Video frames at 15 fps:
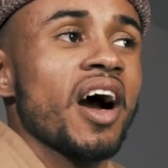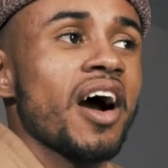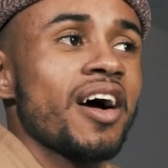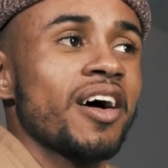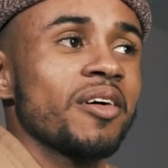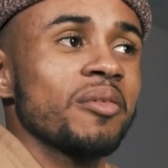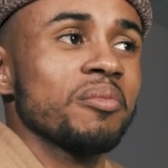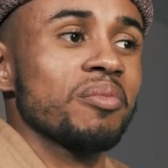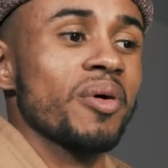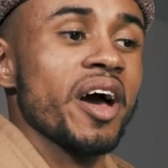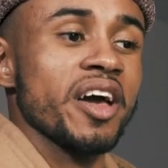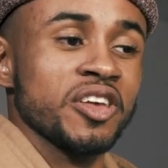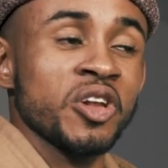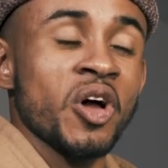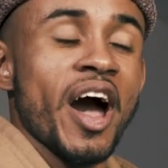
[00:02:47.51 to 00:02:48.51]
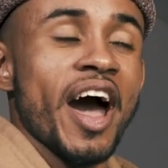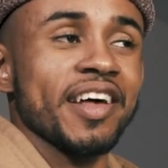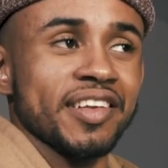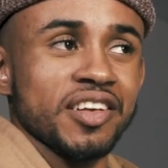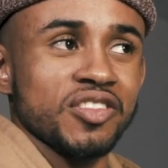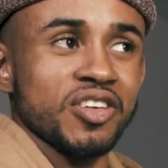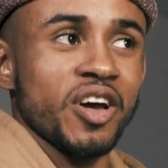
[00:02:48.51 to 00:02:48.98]
But,
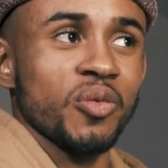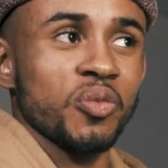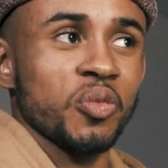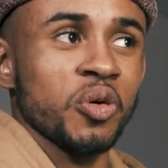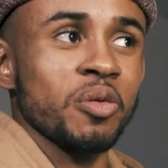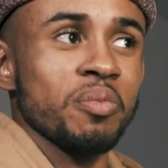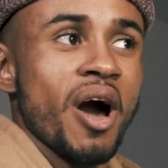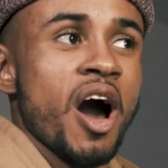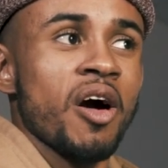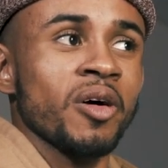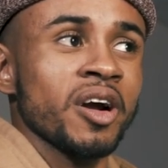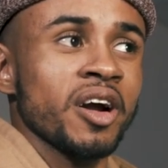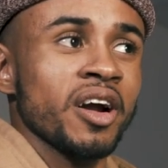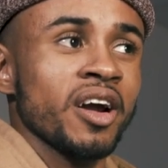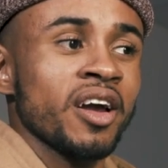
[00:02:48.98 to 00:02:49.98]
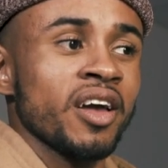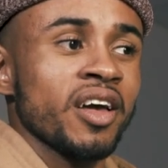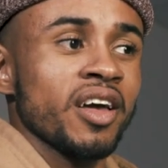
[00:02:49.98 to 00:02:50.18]
as I tried willpower,